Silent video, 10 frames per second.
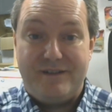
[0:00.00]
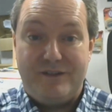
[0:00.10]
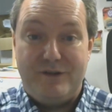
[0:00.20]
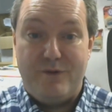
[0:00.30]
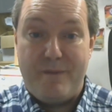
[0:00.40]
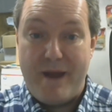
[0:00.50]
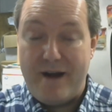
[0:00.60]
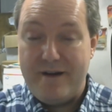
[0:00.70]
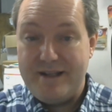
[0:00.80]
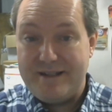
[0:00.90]
to
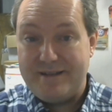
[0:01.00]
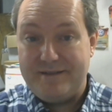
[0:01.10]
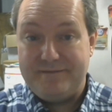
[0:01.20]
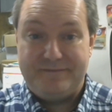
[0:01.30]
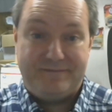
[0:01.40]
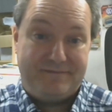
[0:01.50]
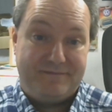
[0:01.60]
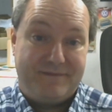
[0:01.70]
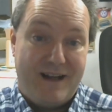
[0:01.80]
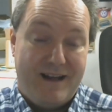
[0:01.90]
repair it.
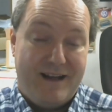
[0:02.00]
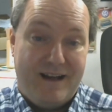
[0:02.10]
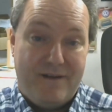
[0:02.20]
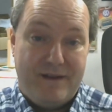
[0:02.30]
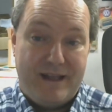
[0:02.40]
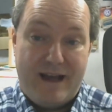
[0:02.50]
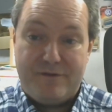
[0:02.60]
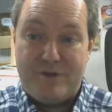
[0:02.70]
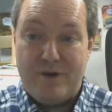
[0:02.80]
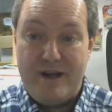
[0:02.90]
I mean, that
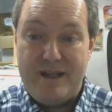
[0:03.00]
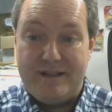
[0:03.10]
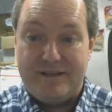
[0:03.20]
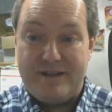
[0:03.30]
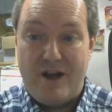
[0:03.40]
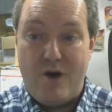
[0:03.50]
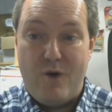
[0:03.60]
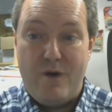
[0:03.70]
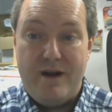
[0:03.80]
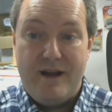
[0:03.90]
was great.
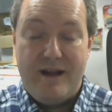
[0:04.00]
So,